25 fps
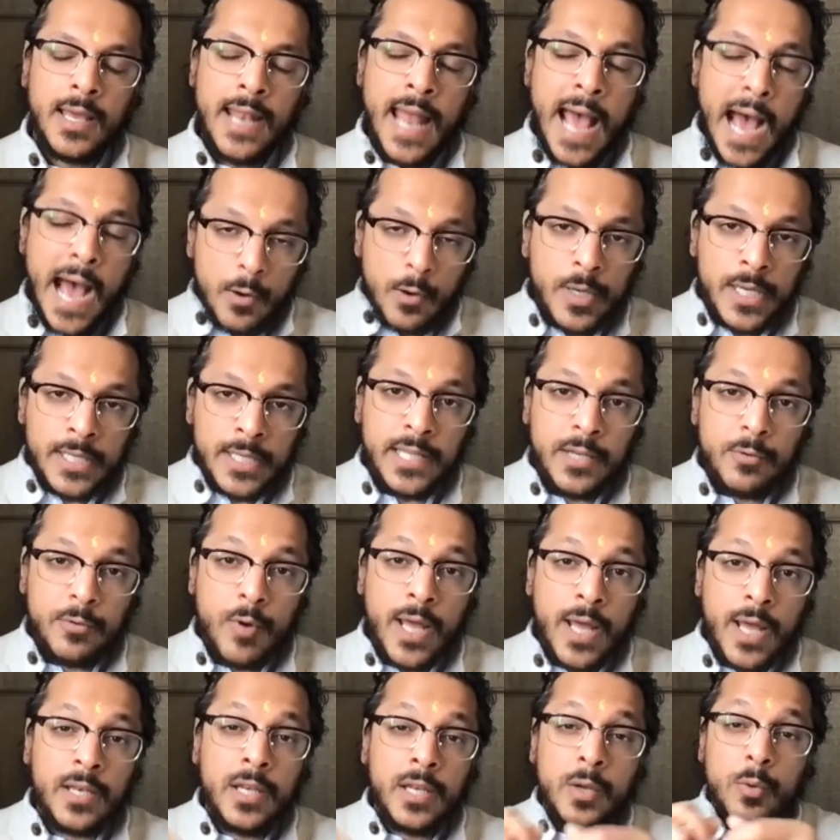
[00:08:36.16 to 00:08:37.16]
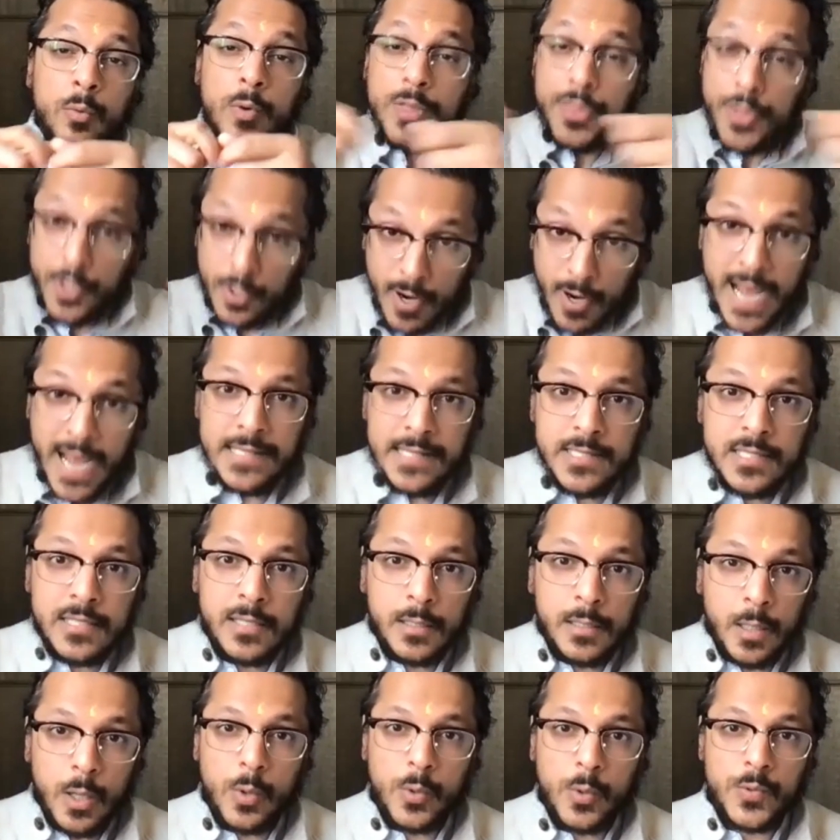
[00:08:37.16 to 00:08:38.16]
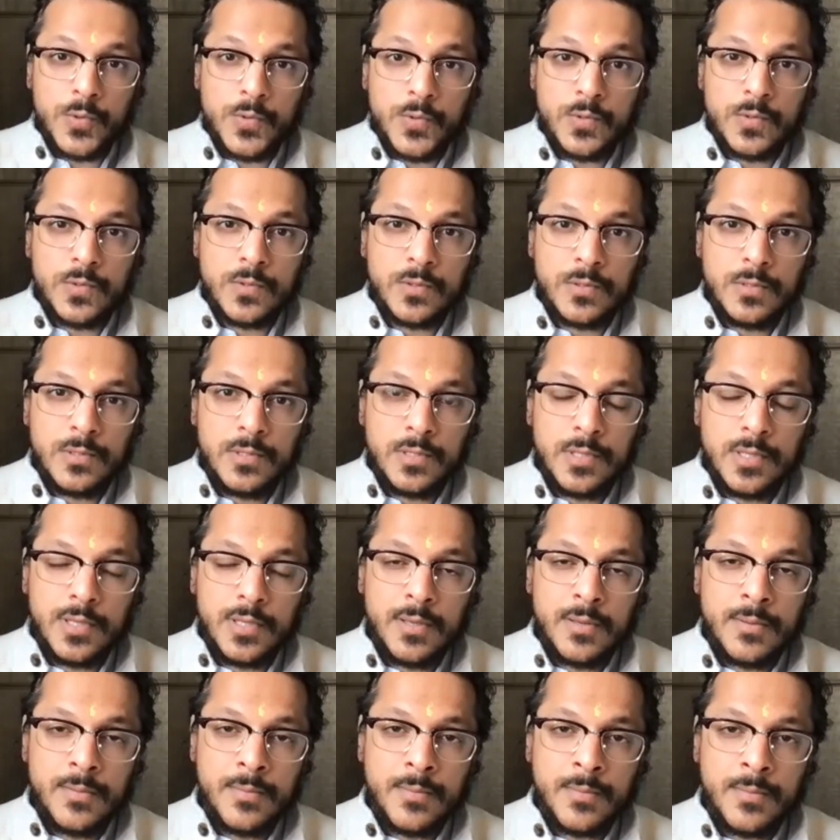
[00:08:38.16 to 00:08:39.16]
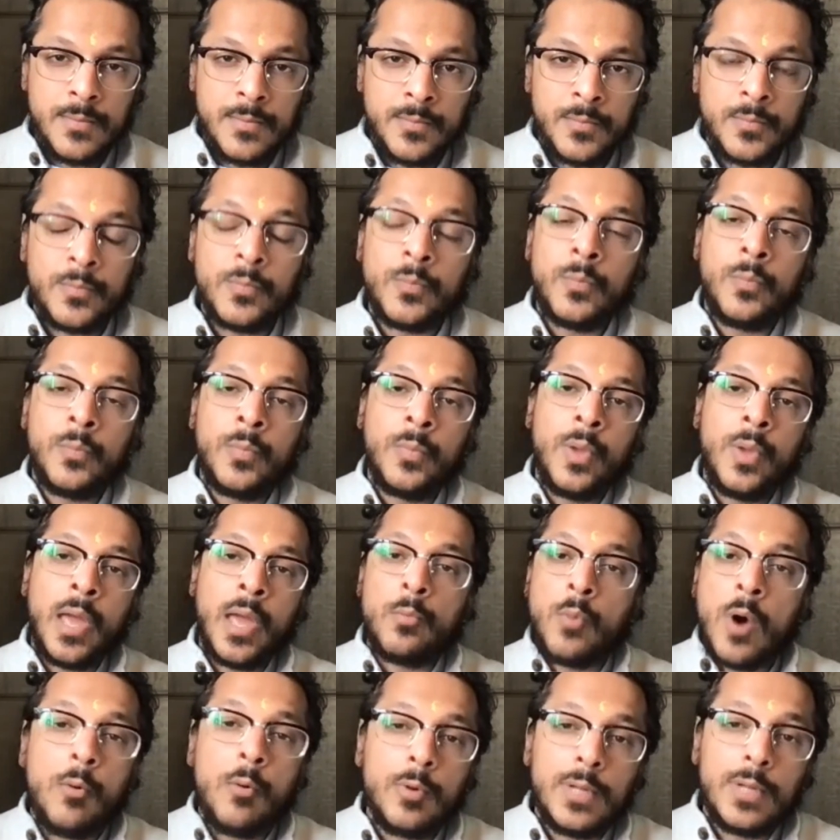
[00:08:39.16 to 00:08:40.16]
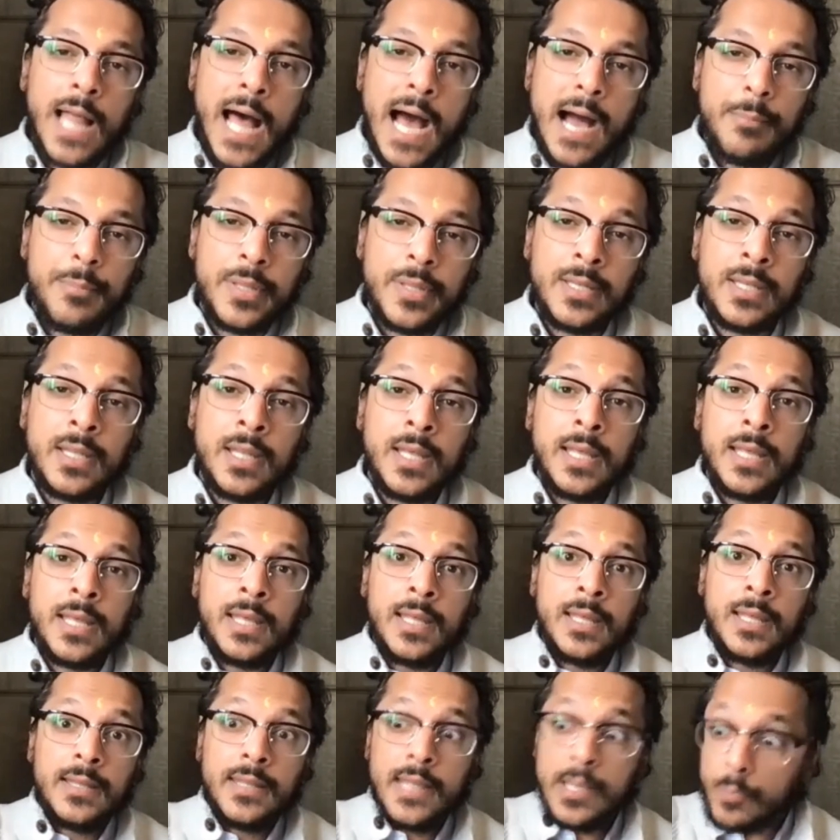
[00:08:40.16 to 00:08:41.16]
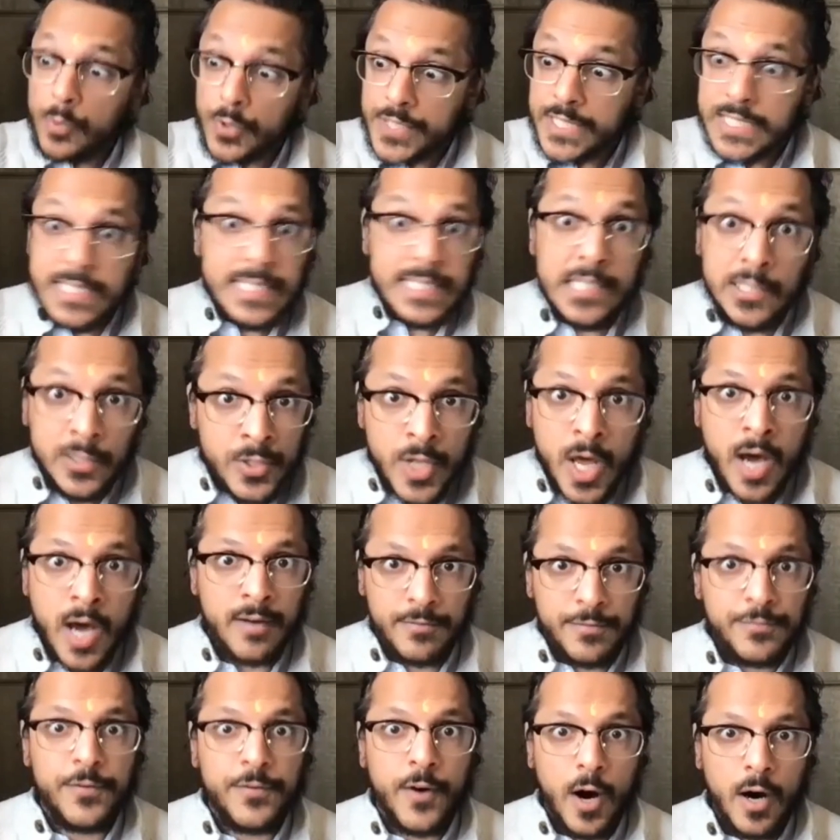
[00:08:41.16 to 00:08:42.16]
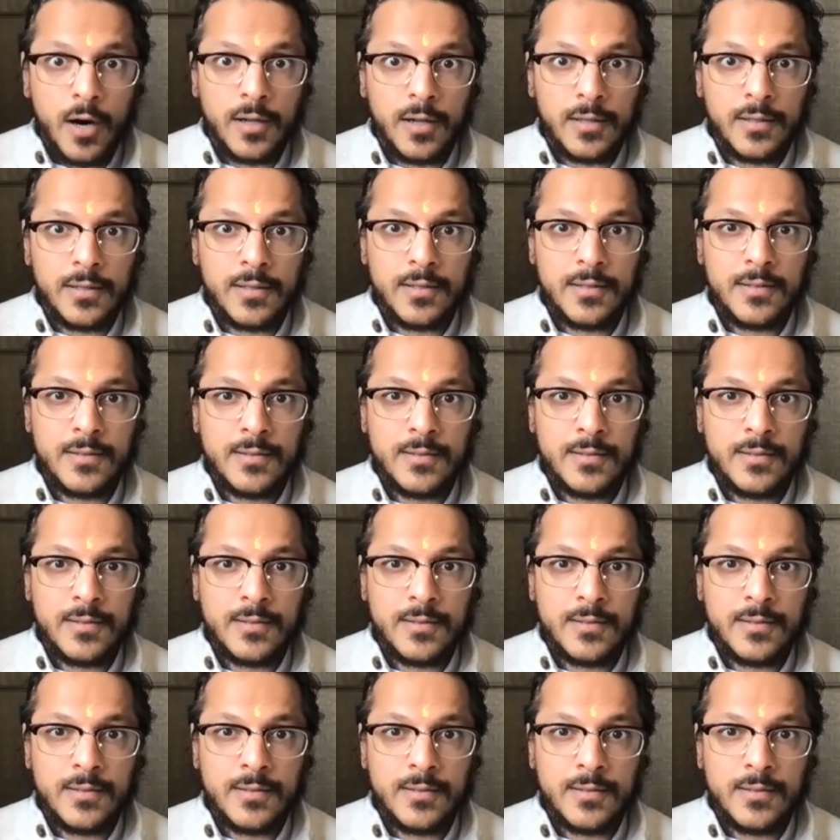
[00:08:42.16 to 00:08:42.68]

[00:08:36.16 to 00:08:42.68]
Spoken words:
And how can they run? With their eyes closed. And what will happen? They will still not fall.